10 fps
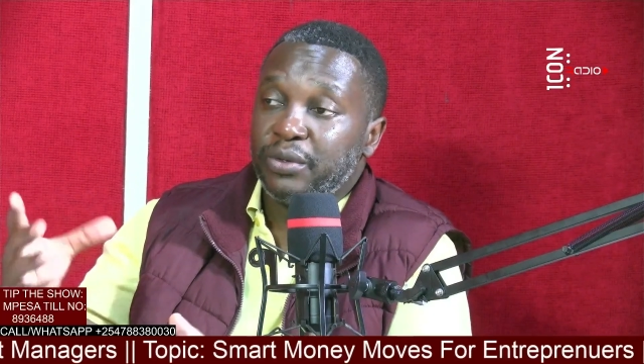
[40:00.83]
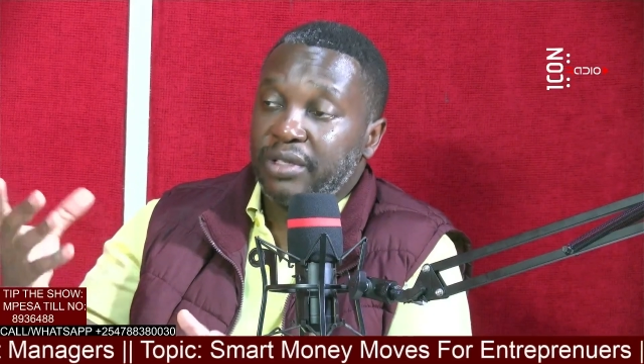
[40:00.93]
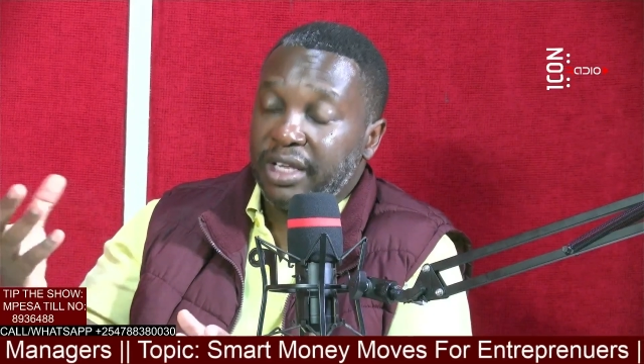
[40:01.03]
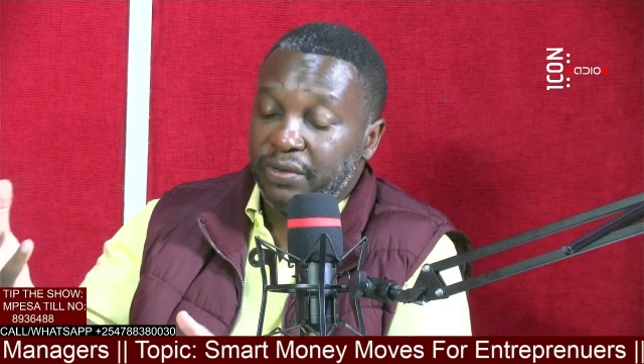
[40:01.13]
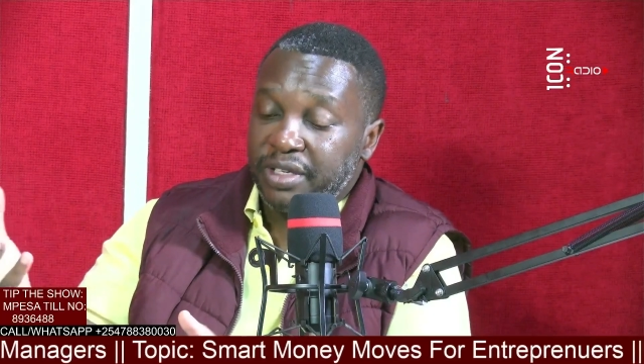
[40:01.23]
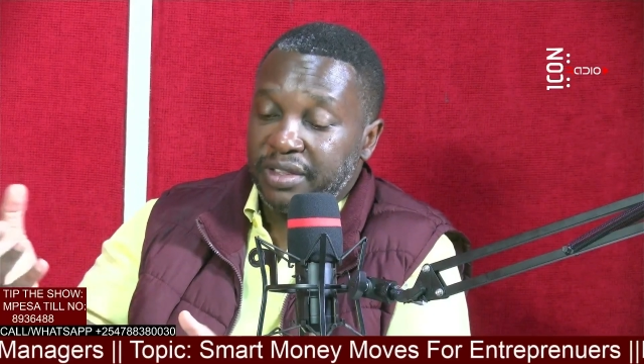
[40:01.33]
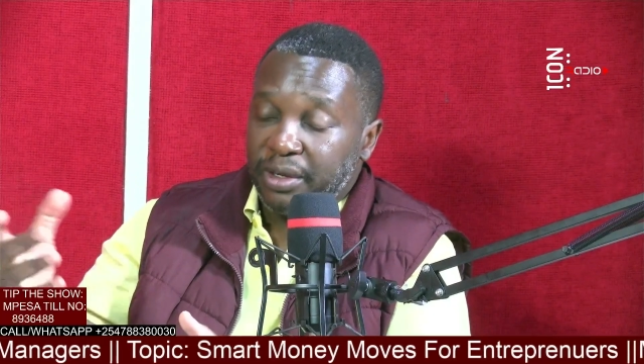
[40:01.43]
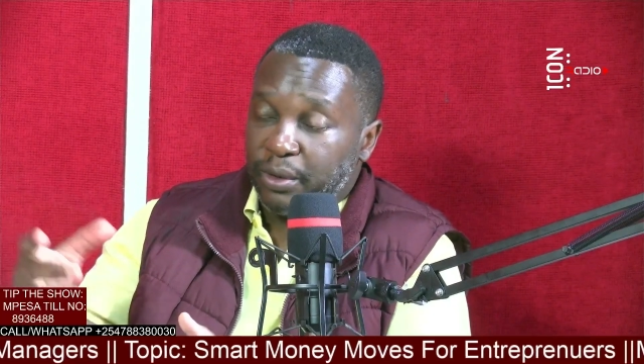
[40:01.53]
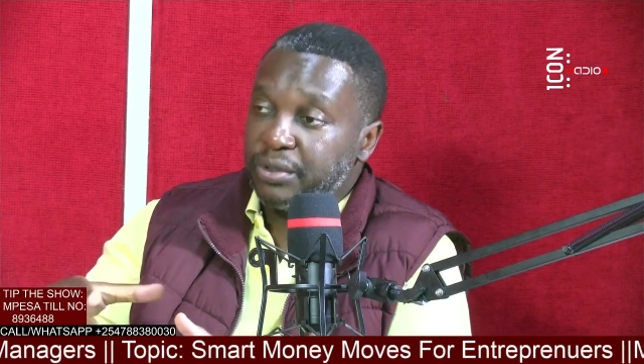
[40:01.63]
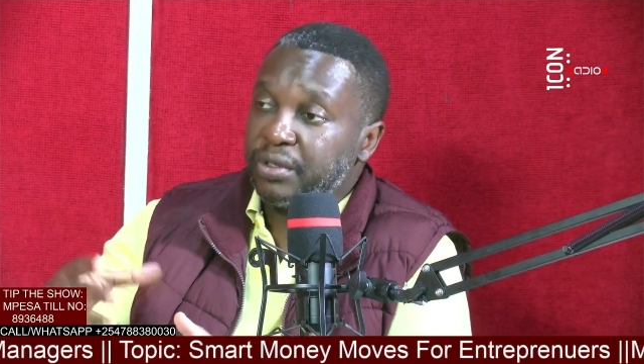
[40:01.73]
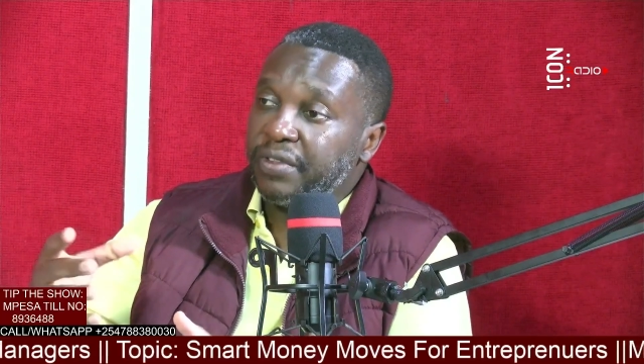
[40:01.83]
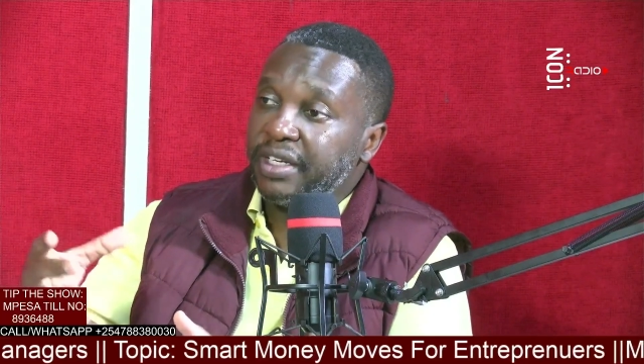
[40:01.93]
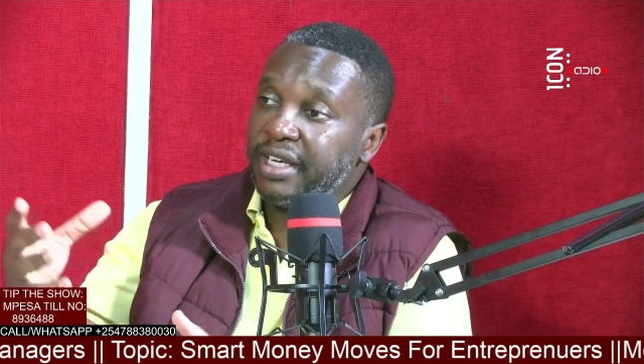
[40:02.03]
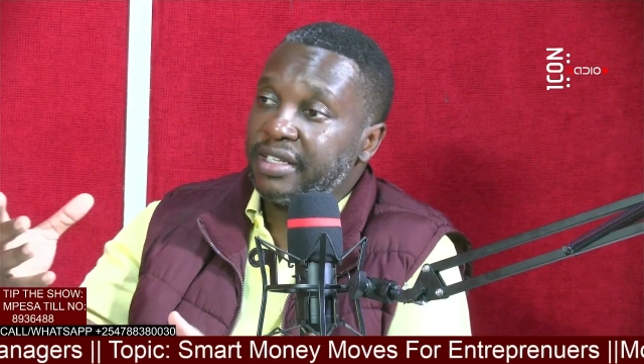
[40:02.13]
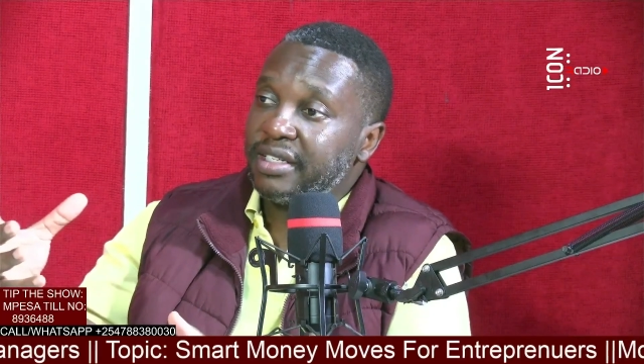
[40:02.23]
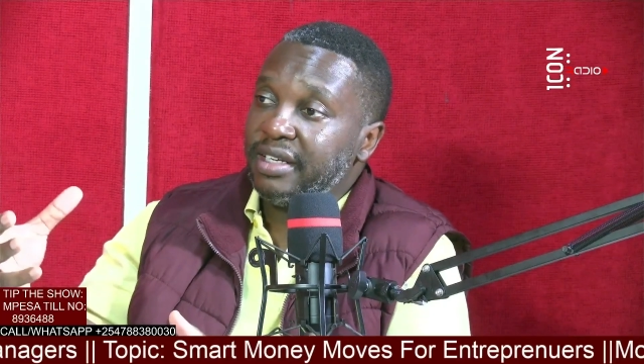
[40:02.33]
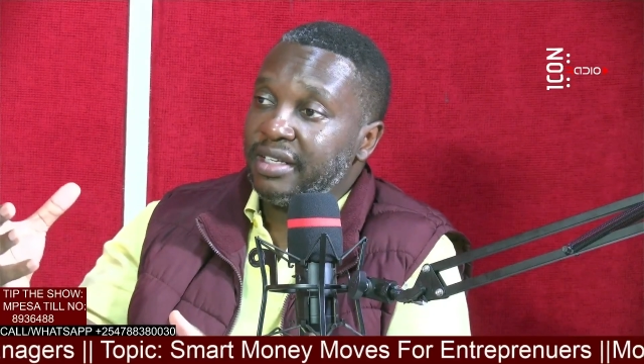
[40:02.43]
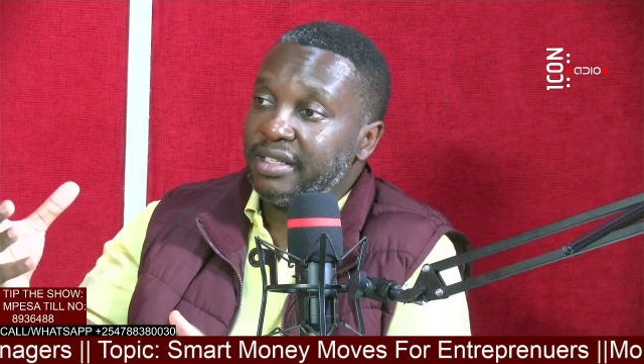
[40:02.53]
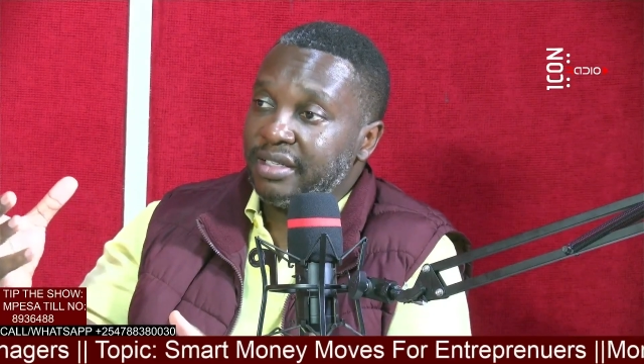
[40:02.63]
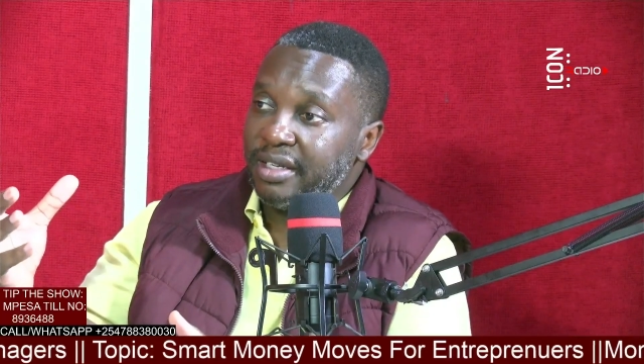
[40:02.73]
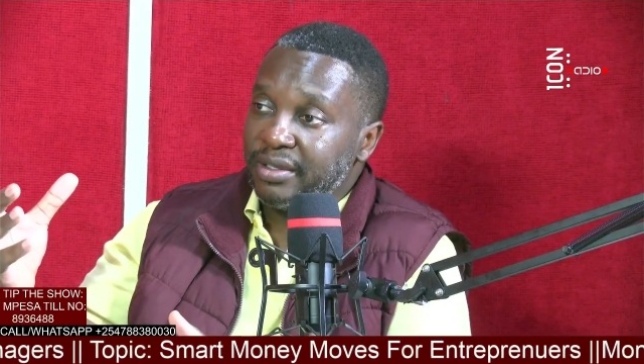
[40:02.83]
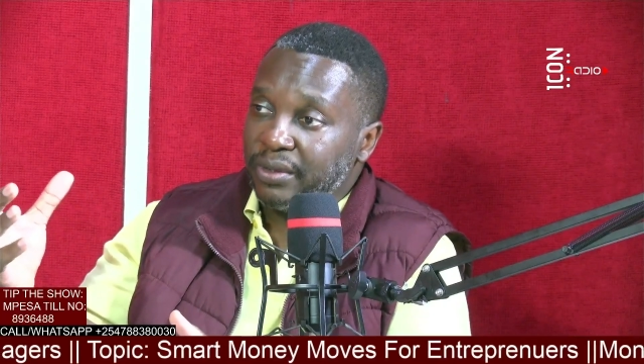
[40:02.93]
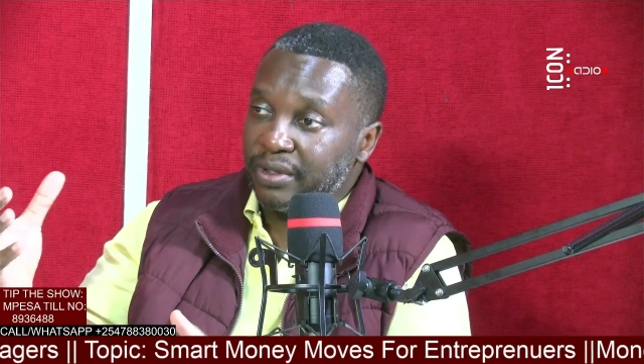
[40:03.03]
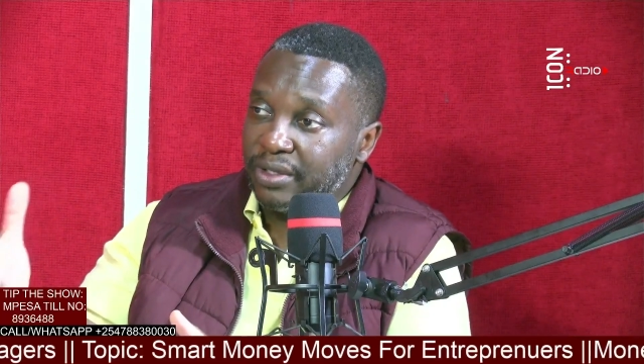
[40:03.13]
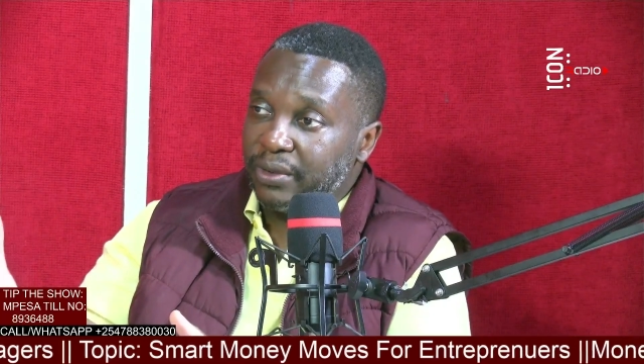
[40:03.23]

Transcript: like you said, the cost of the debt is not so high.